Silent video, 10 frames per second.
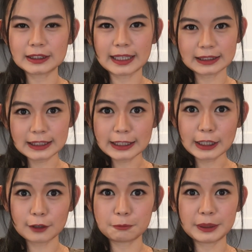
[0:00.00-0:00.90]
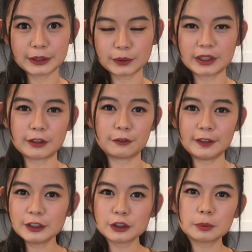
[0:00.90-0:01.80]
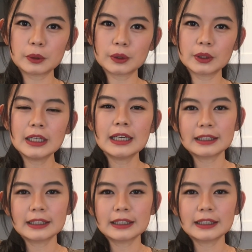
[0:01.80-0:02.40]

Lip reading: technique of pickling their vegetable,